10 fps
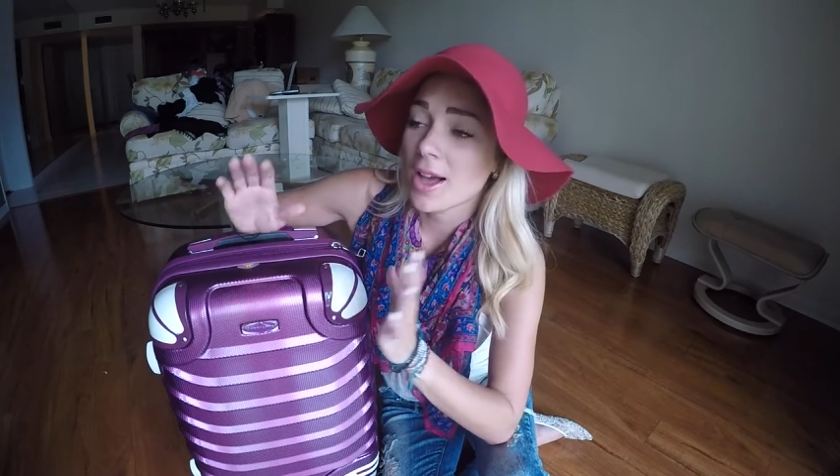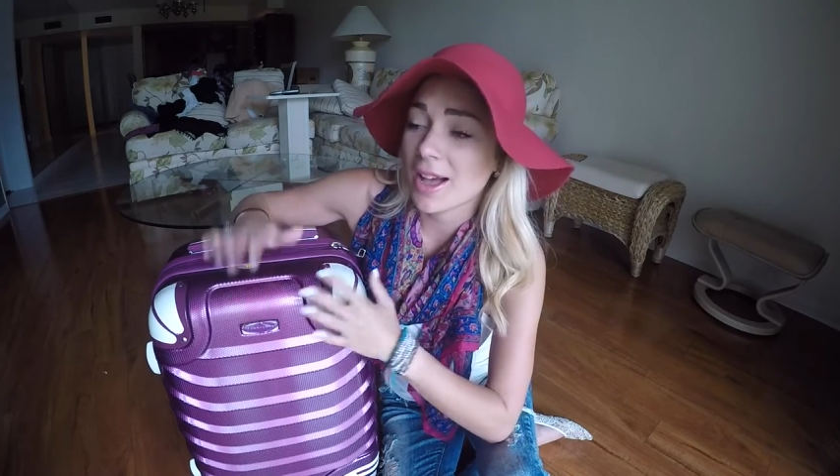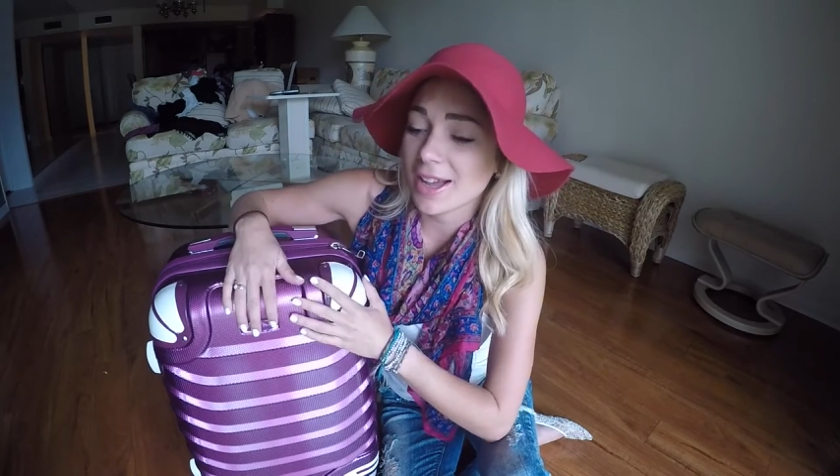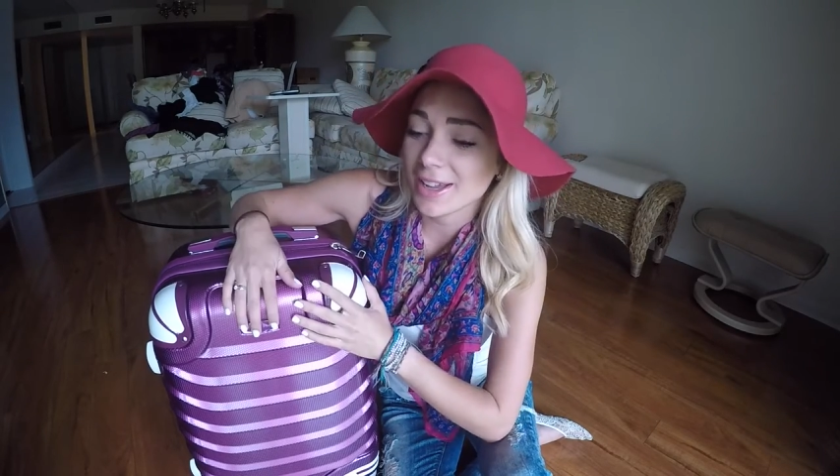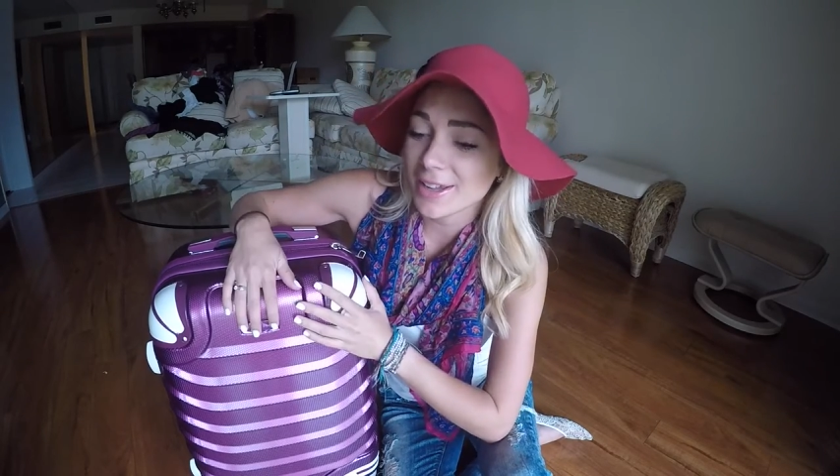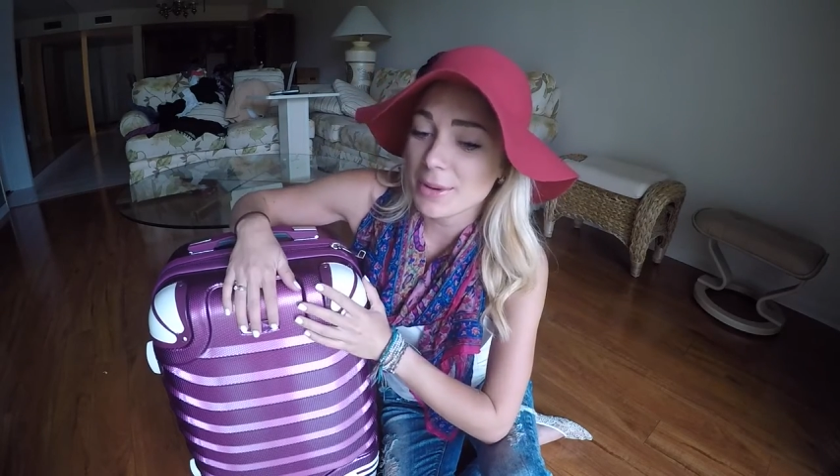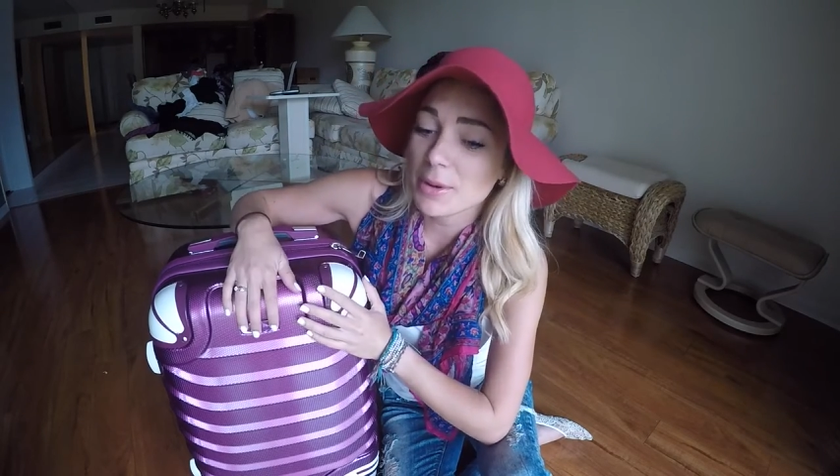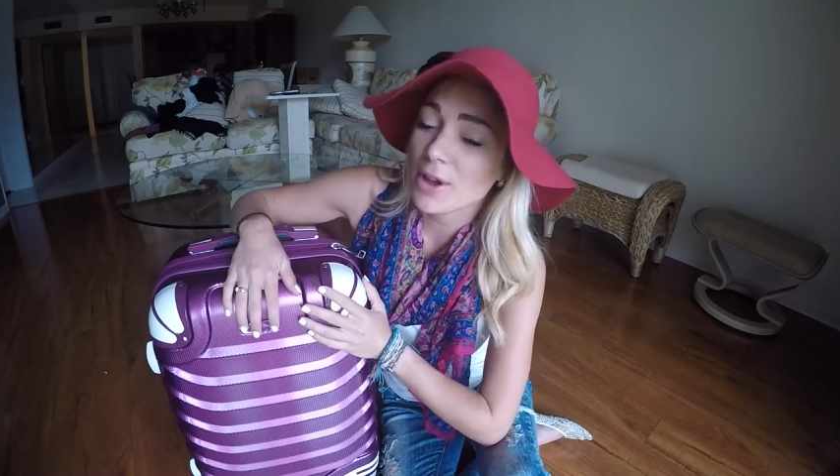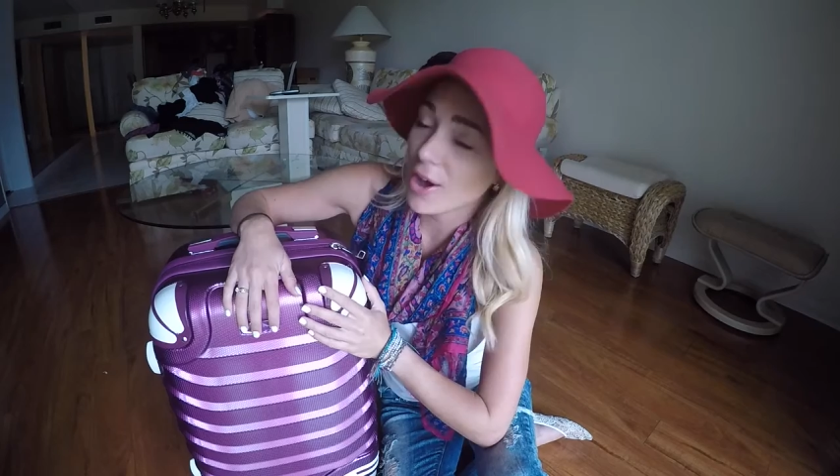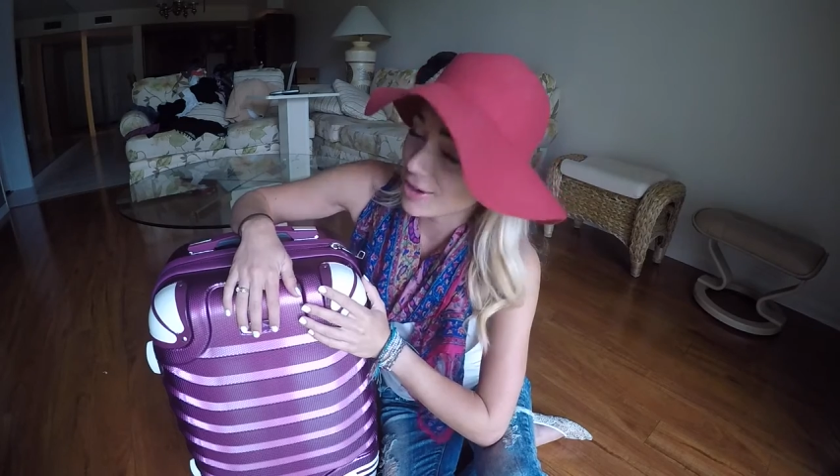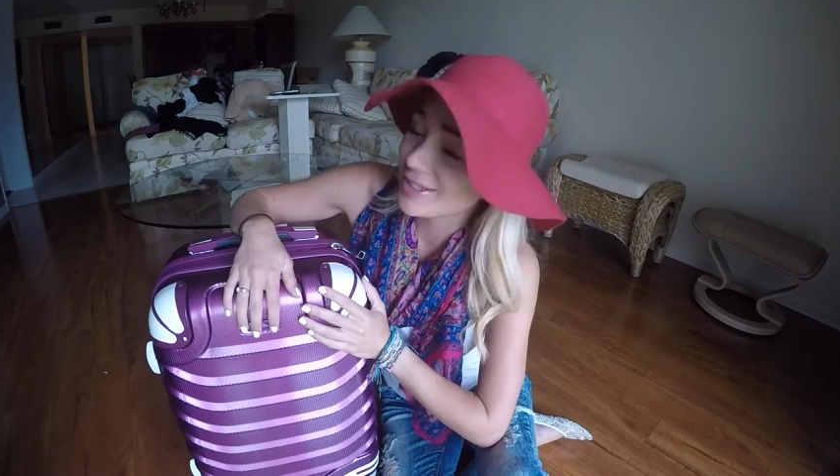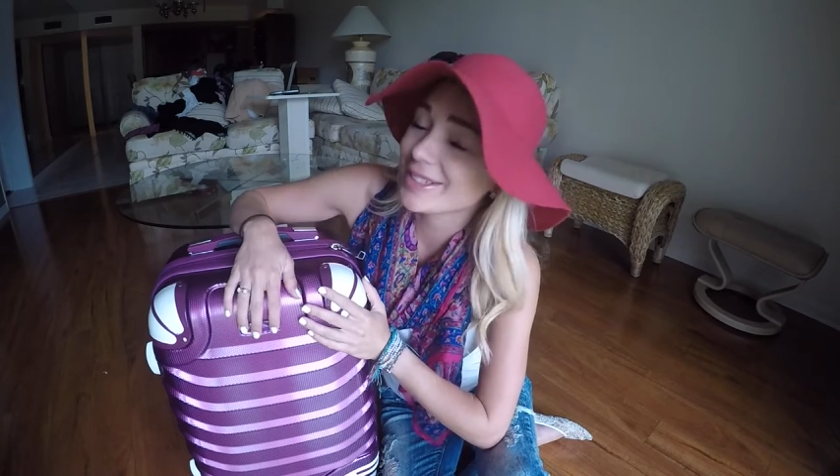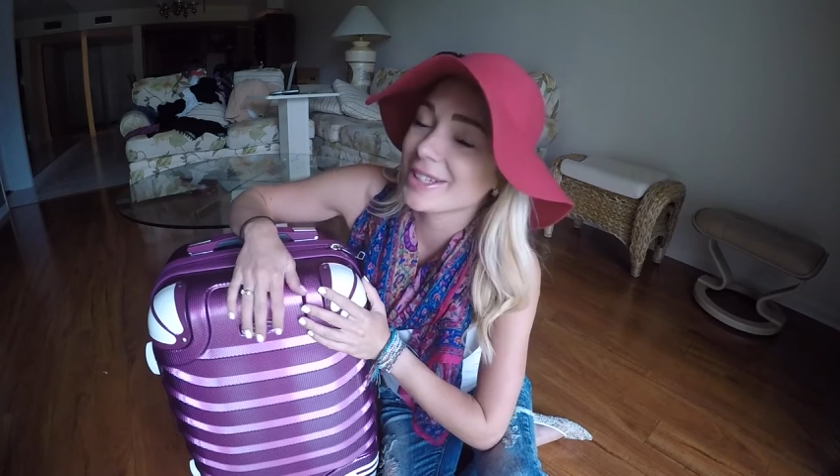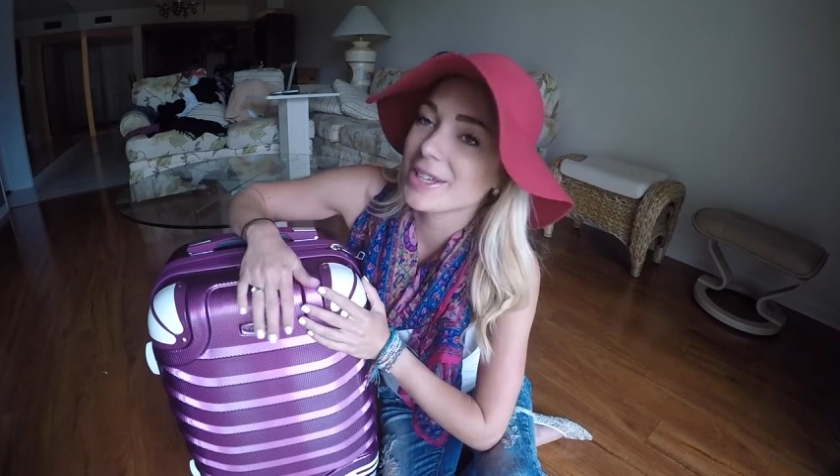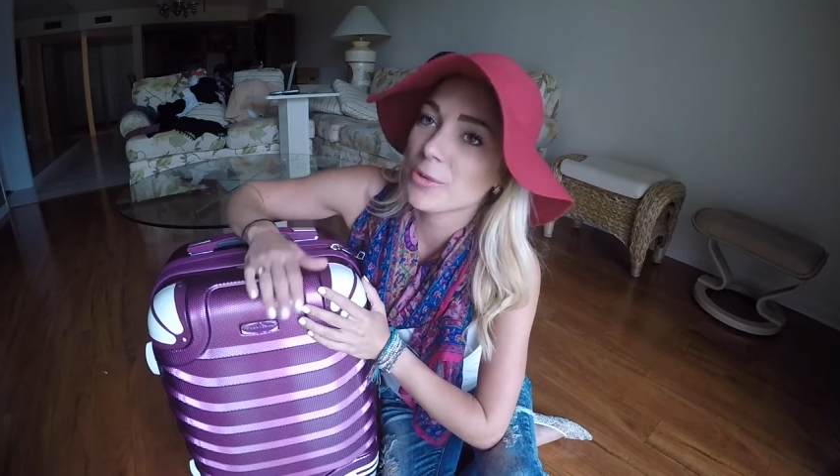I
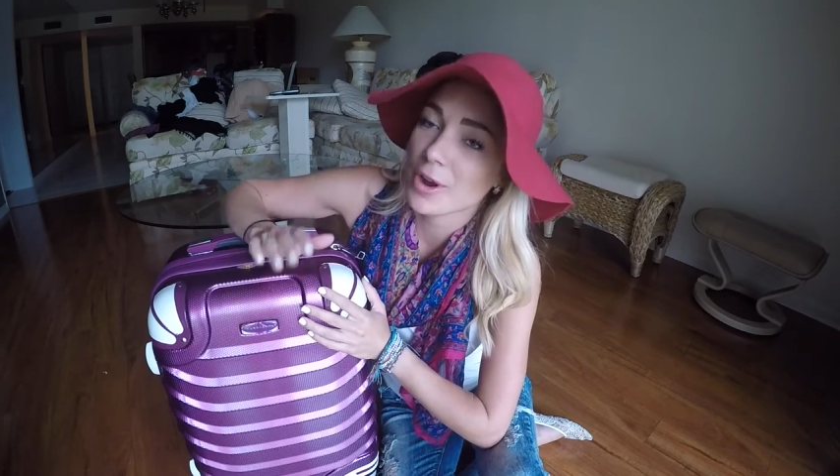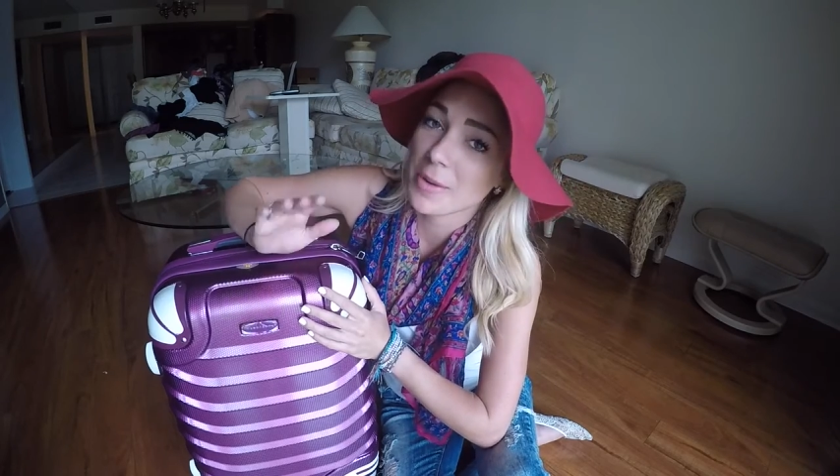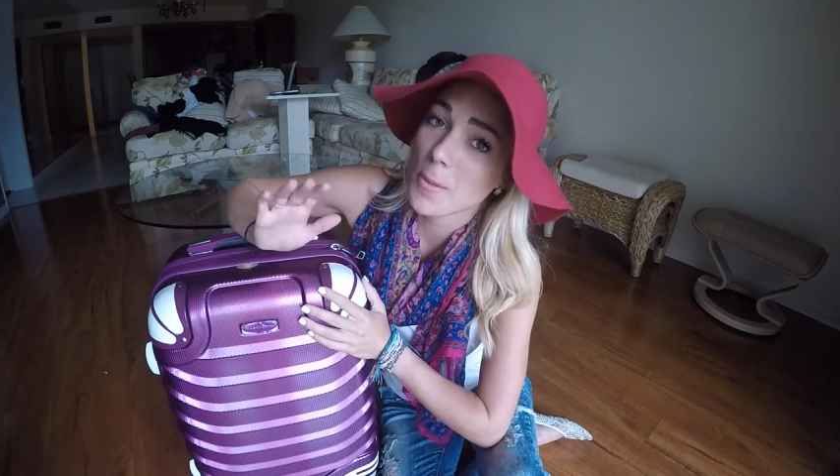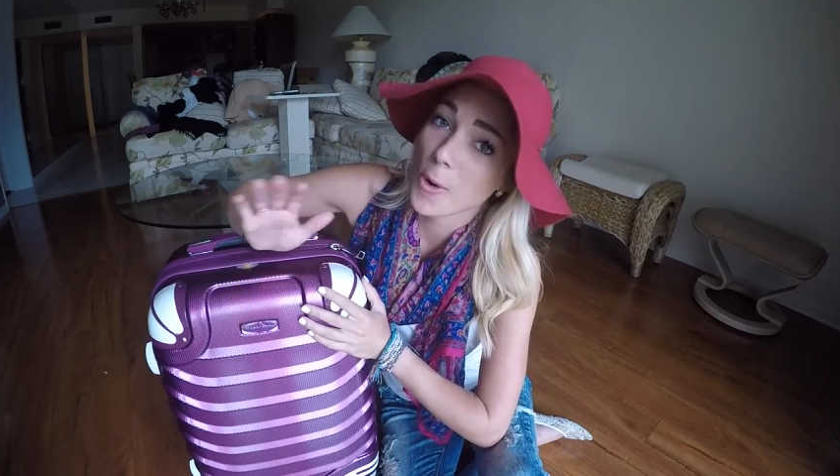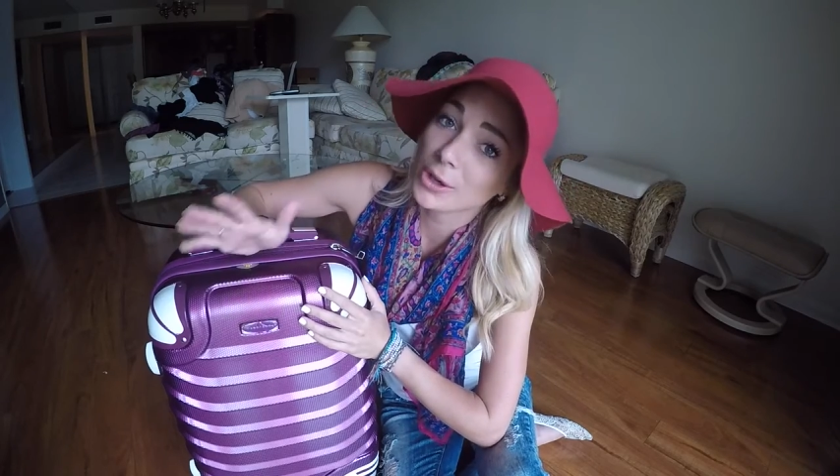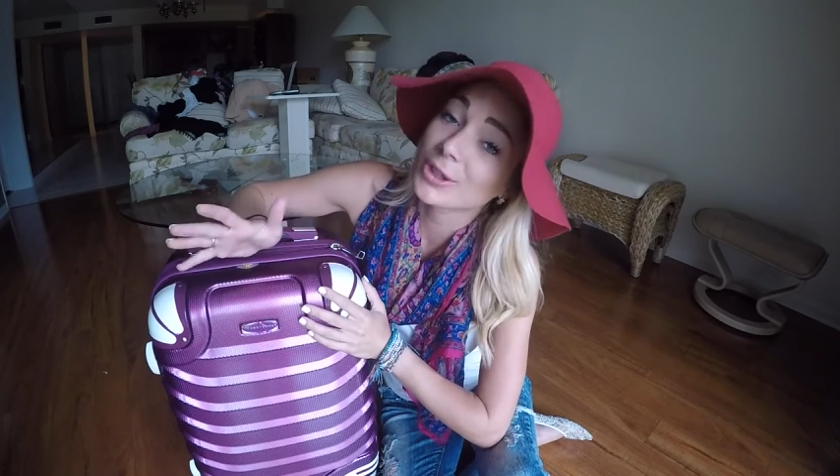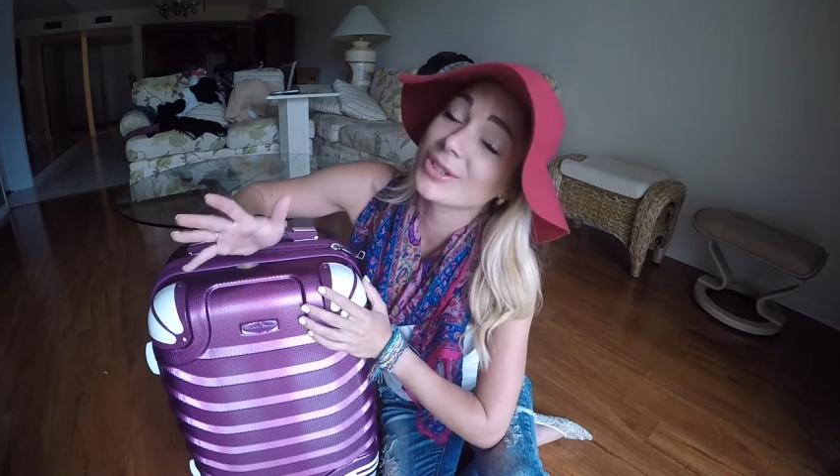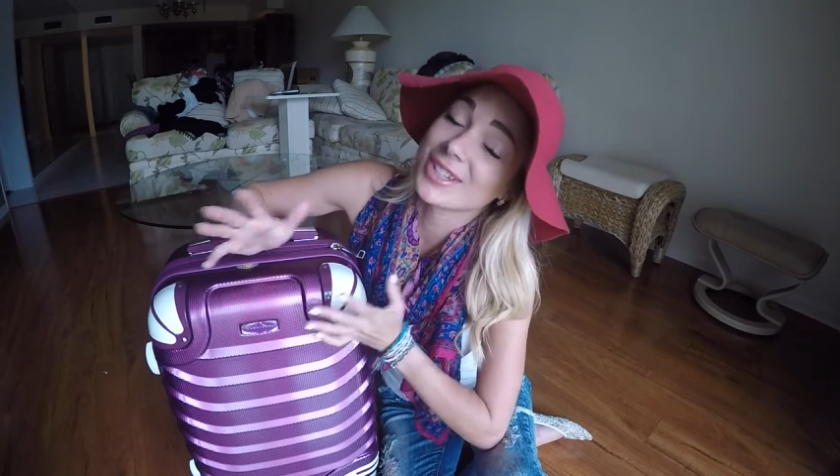honestly wear more clothes